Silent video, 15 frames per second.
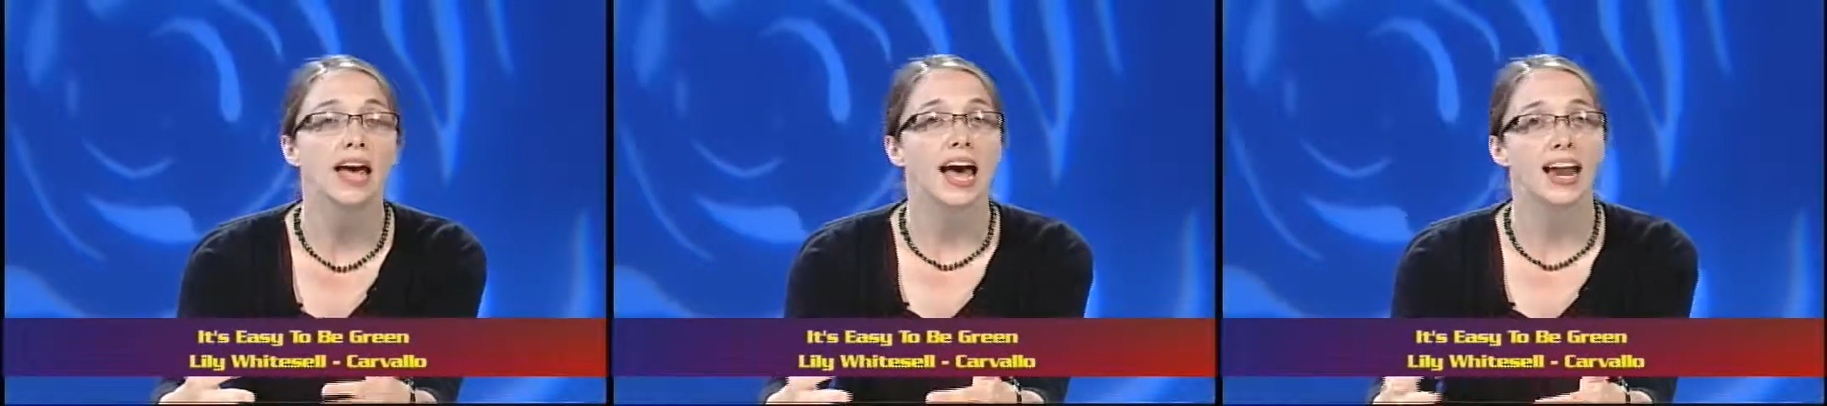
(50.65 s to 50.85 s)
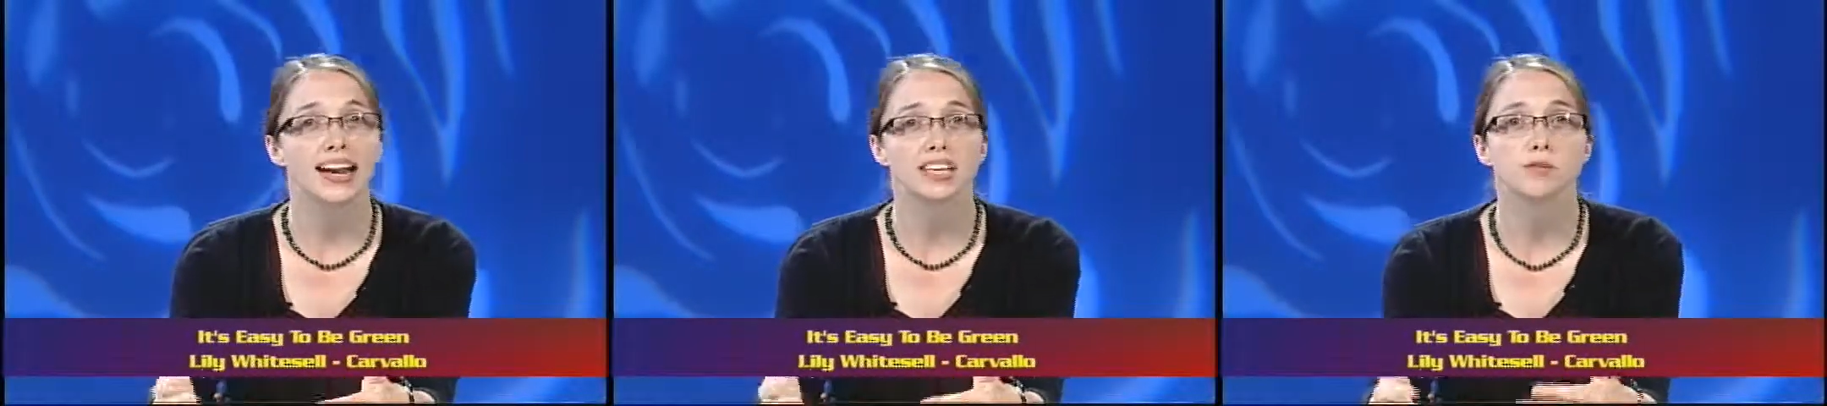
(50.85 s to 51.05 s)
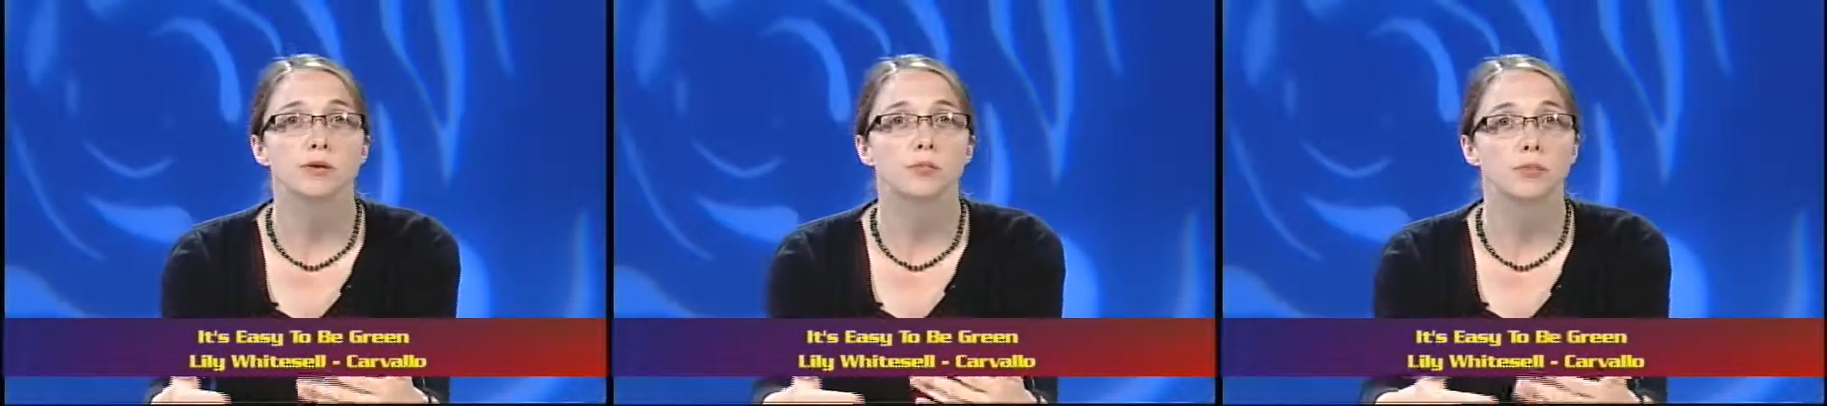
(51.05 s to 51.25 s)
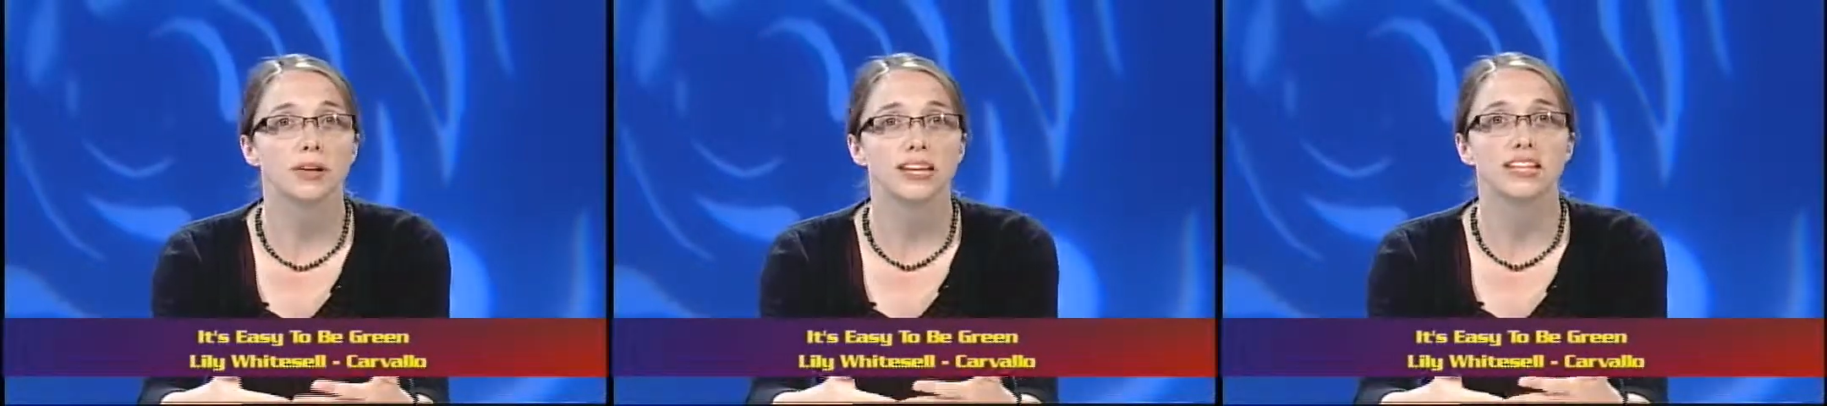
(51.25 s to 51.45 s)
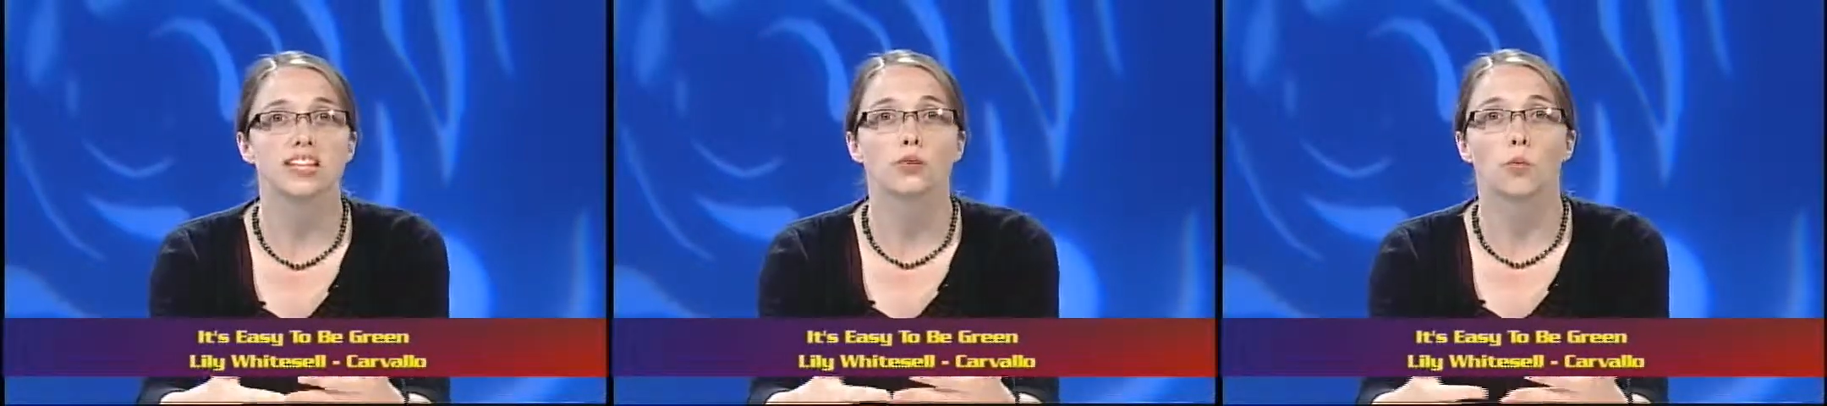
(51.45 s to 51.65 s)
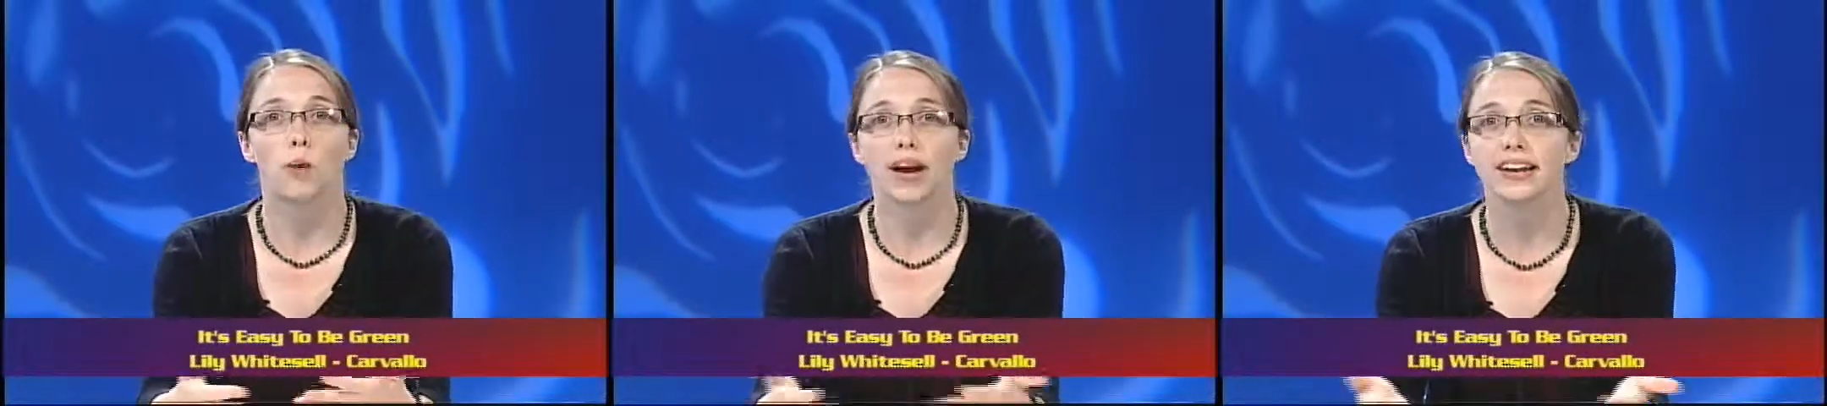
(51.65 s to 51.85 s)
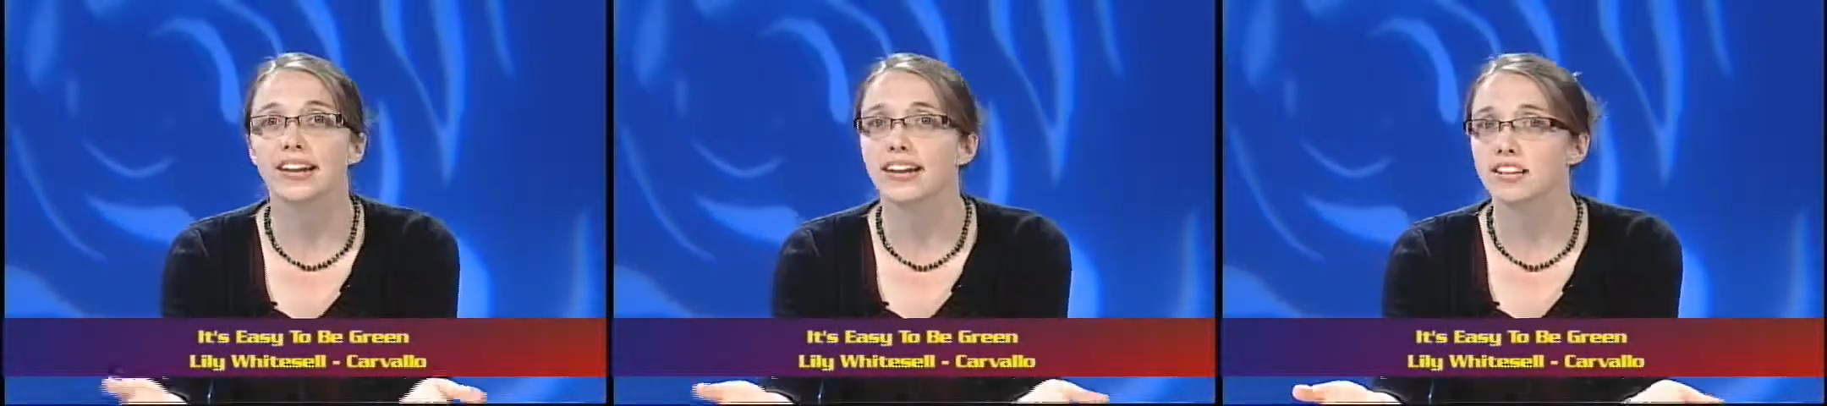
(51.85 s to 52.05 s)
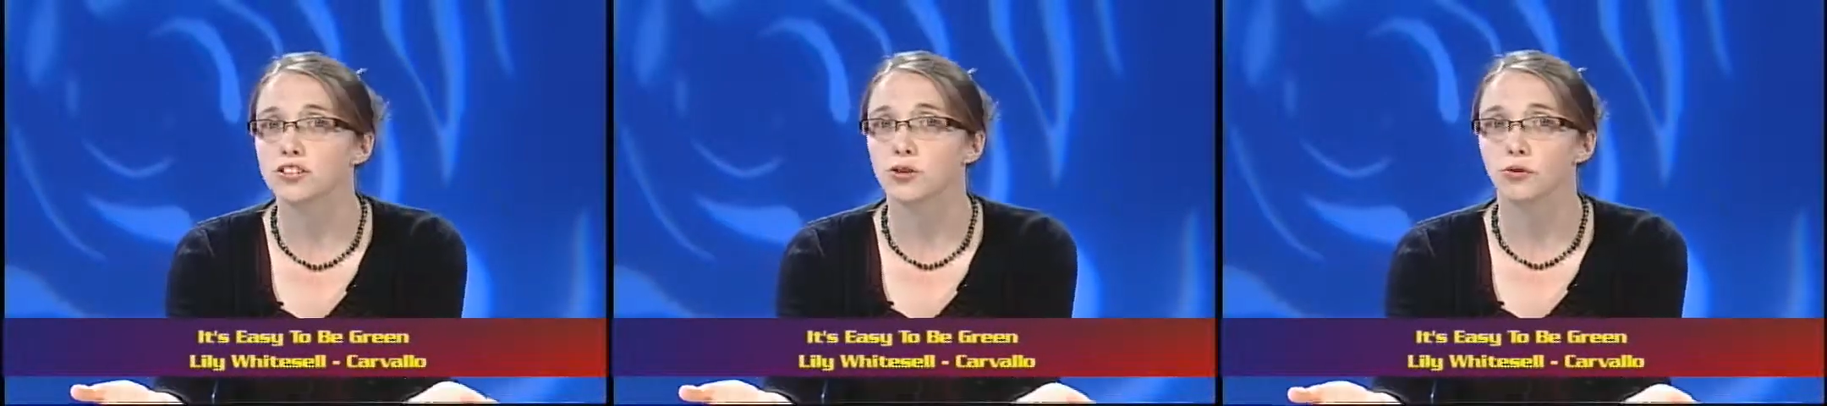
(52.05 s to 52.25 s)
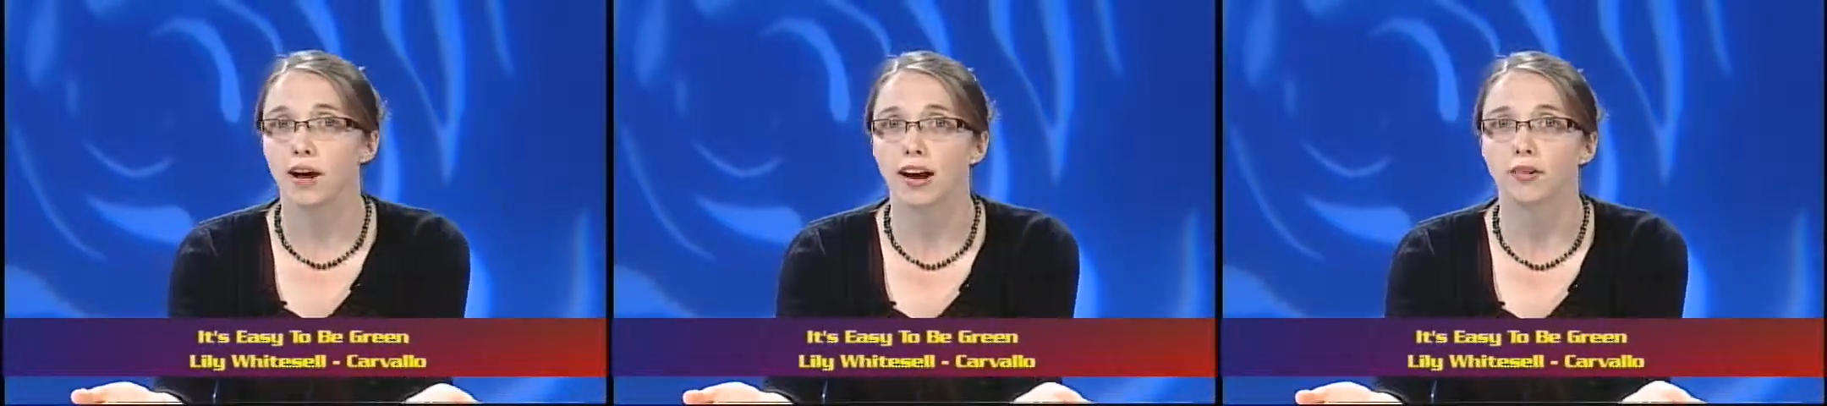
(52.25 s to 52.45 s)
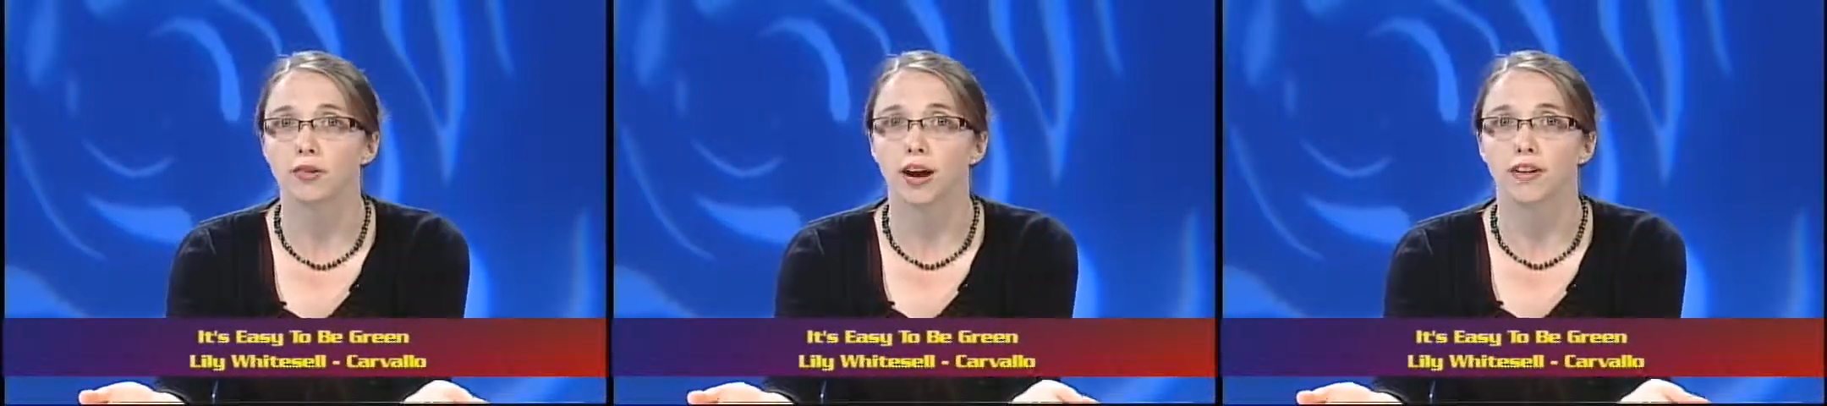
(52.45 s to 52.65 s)
and has been planted widely as a
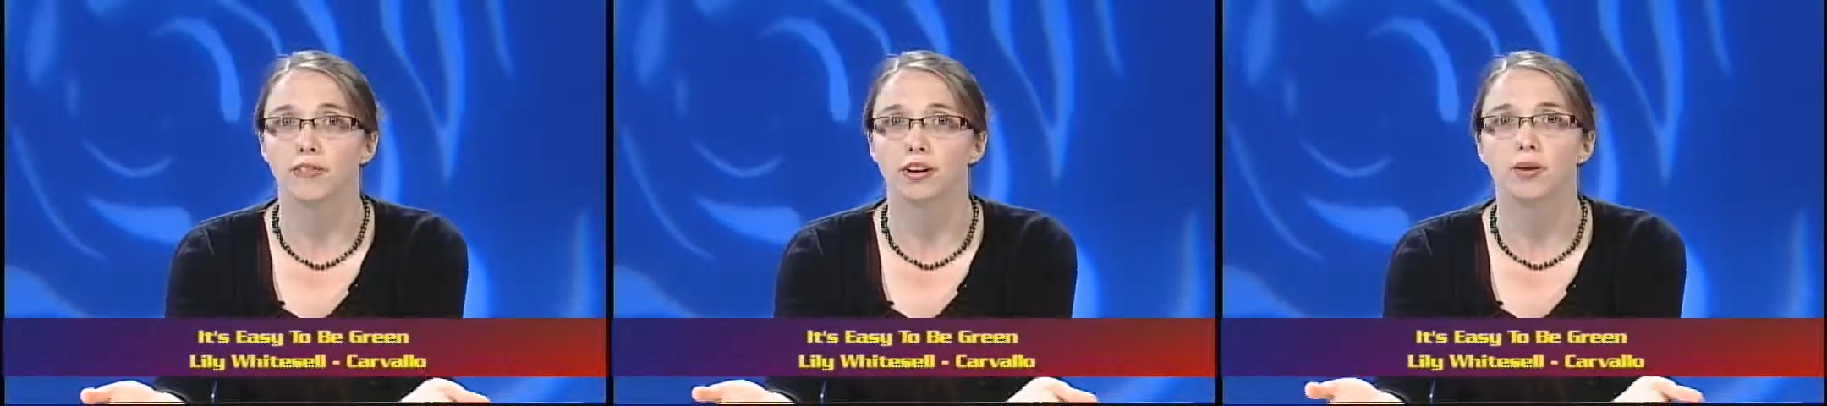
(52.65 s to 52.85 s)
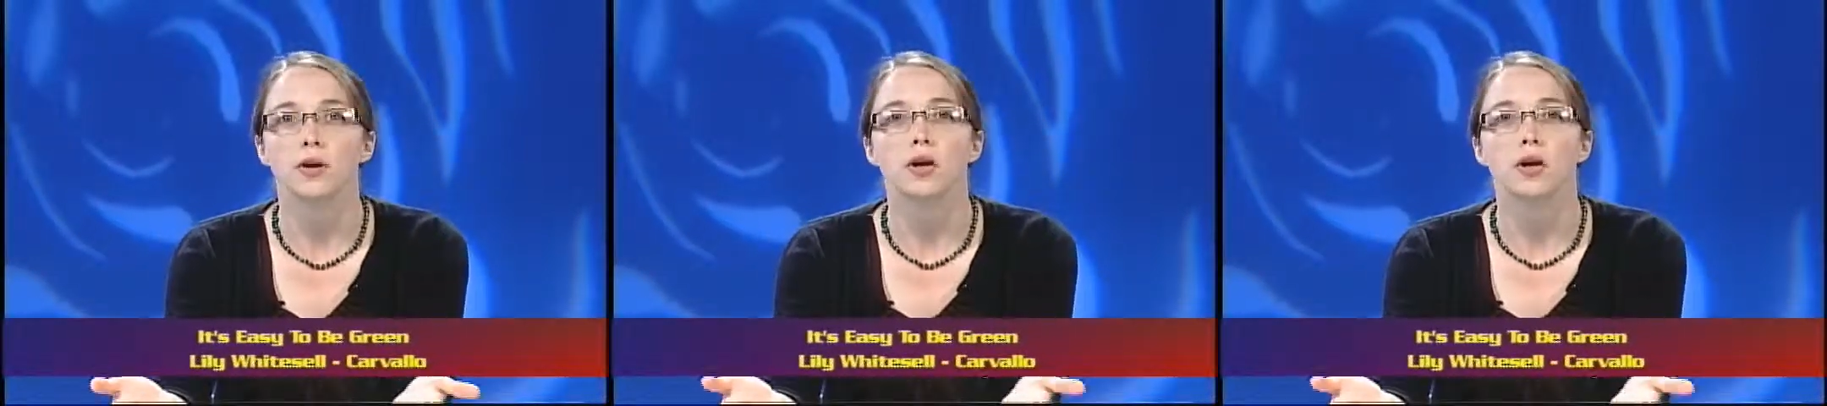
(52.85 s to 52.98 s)
ground cover,